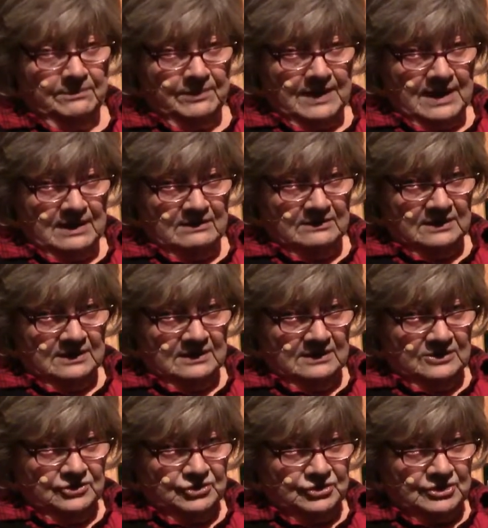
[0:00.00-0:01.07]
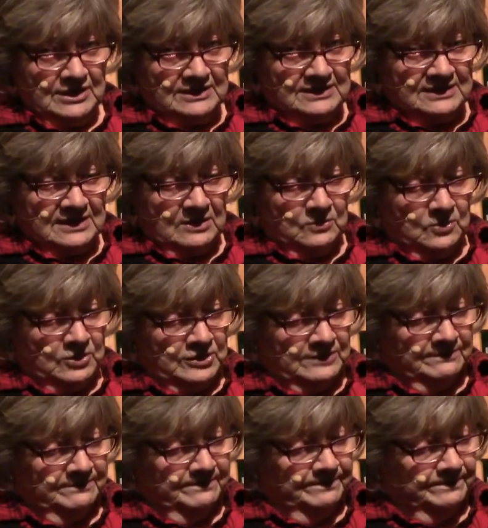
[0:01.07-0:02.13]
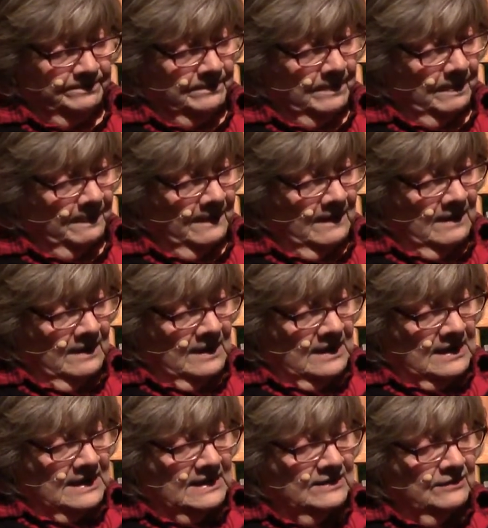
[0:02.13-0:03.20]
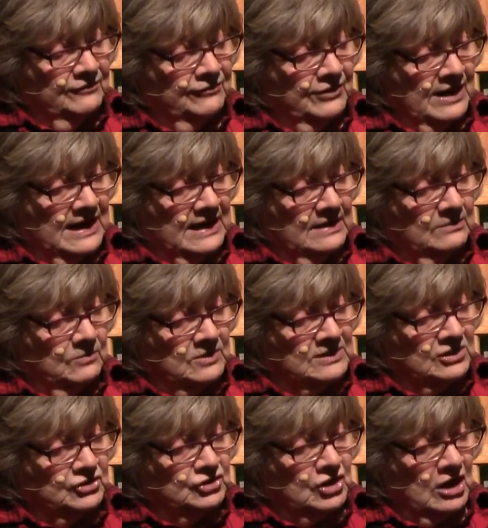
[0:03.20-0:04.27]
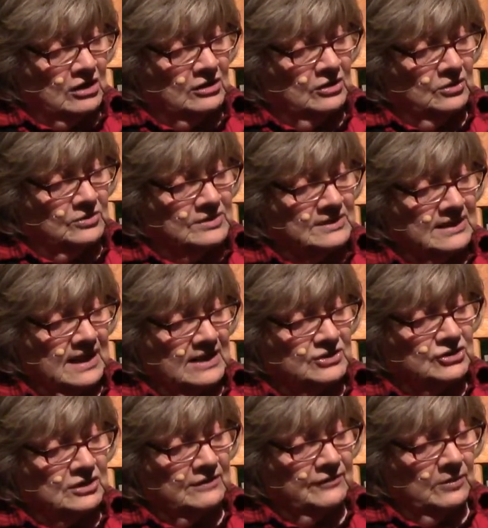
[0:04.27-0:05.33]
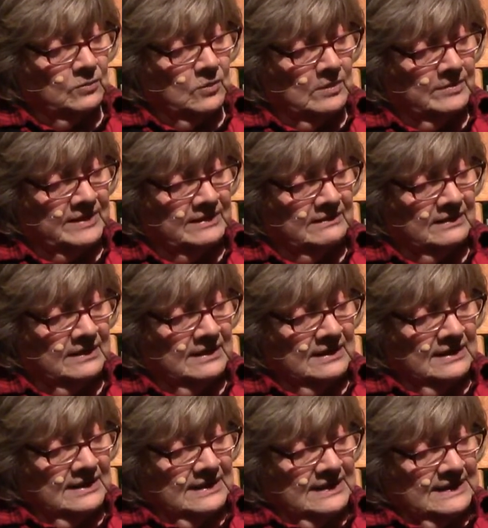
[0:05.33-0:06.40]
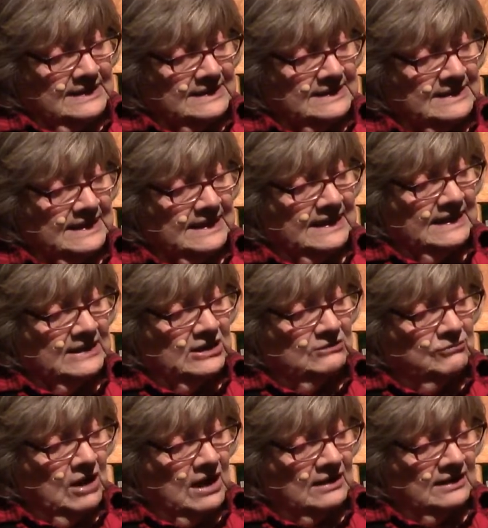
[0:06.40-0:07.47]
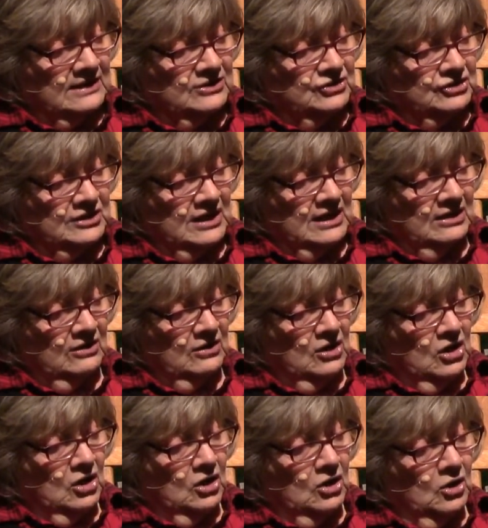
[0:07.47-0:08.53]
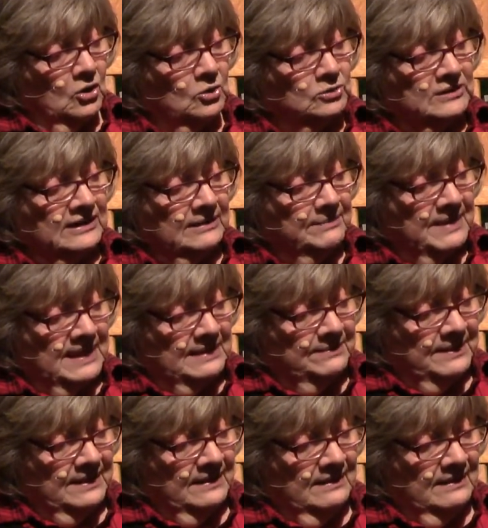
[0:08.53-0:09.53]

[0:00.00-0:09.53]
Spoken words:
brown chestnut wood. In the frame was a charcoal sketch of a woman sitting in a rocking chair, holding a baby.